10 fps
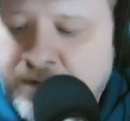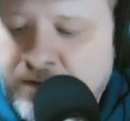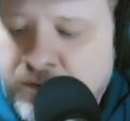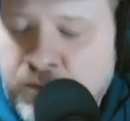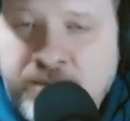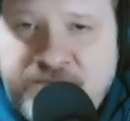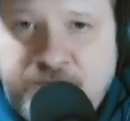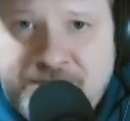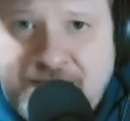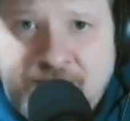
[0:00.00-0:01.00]
woman
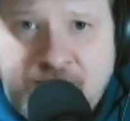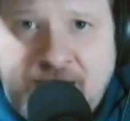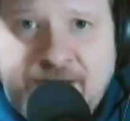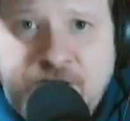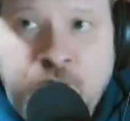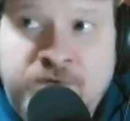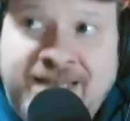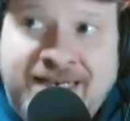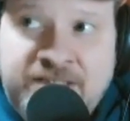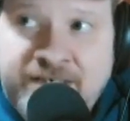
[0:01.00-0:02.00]
from South Carolina who was
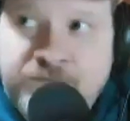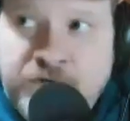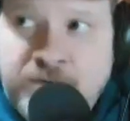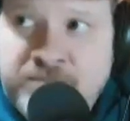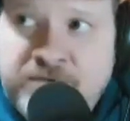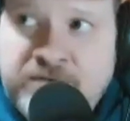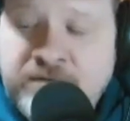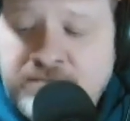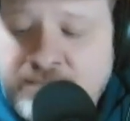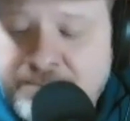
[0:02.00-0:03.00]
actually Trump's
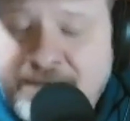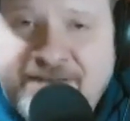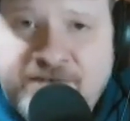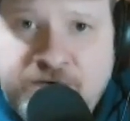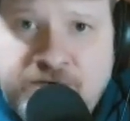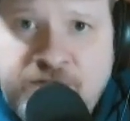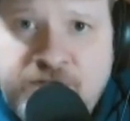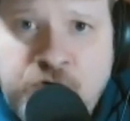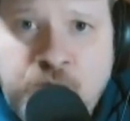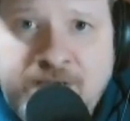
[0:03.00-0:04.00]
ambassador to the
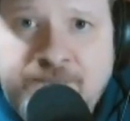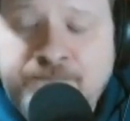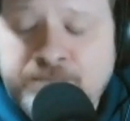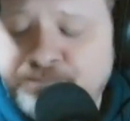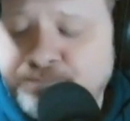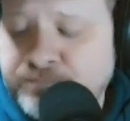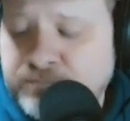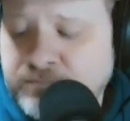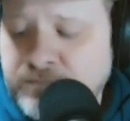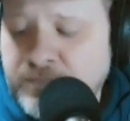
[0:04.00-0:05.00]
UN.
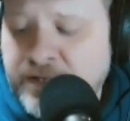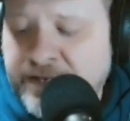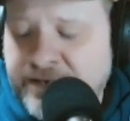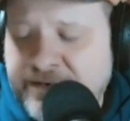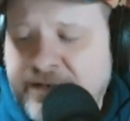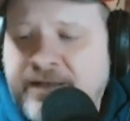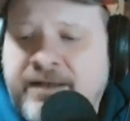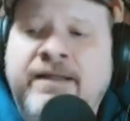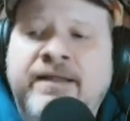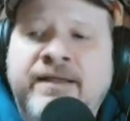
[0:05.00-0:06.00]
And
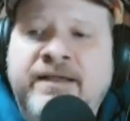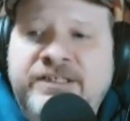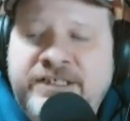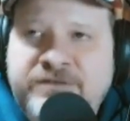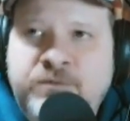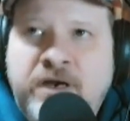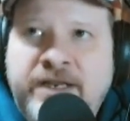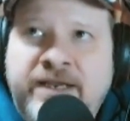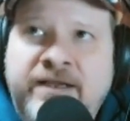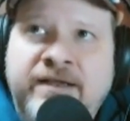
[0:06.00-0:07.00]
she's
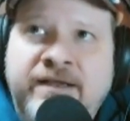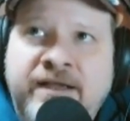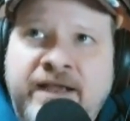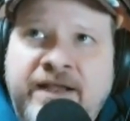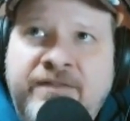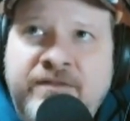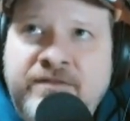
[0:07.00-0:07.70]
running, and they